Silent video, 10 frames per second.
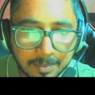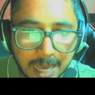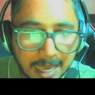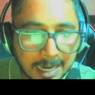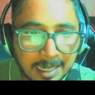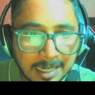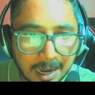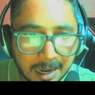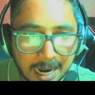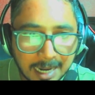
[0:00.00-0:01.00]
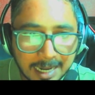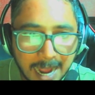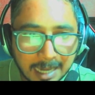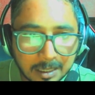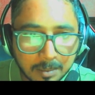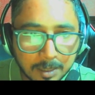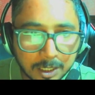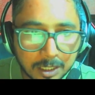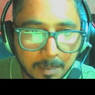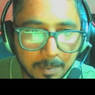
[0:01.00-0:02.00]
I attacked the
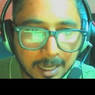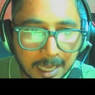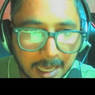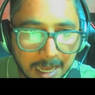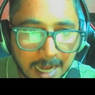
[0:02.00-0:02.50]
bishop again,